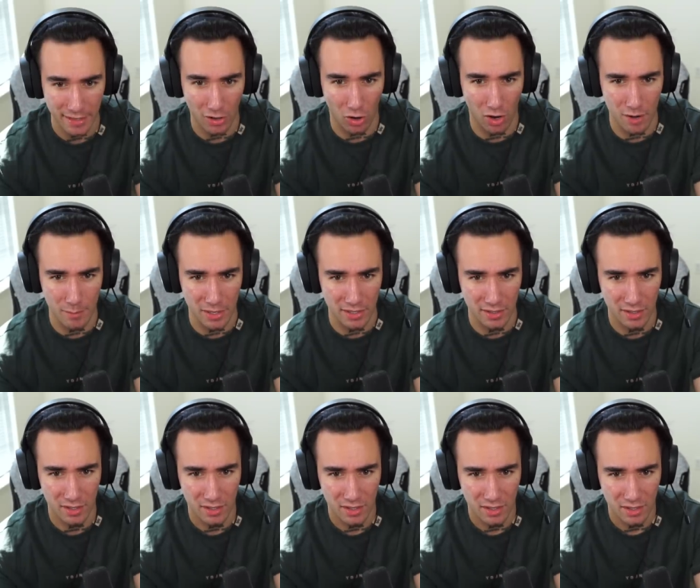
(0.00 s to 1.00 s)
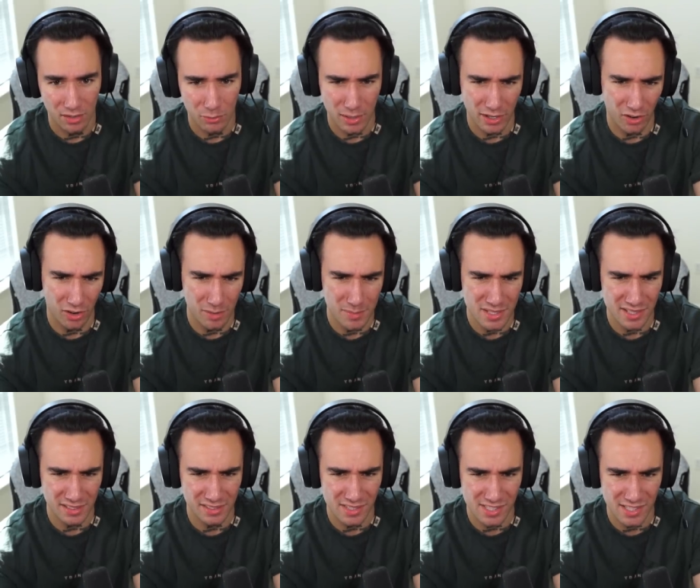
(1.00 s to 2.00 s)
Then Armin. Wait, Armin's
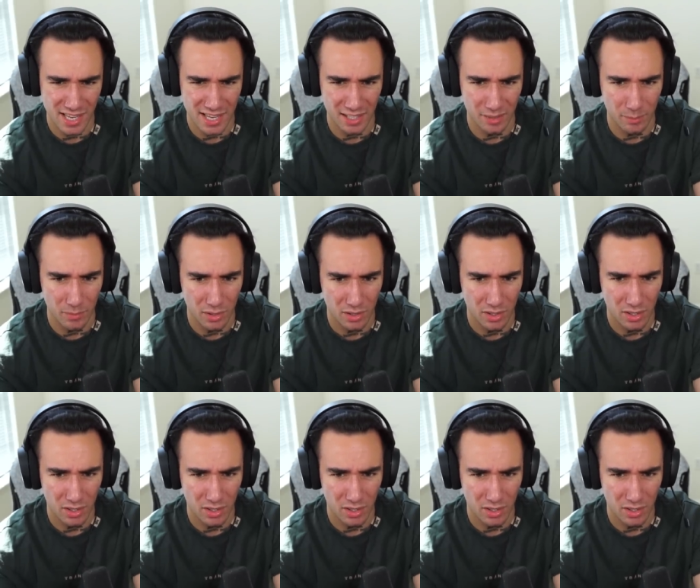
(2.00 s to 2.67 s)
like the same.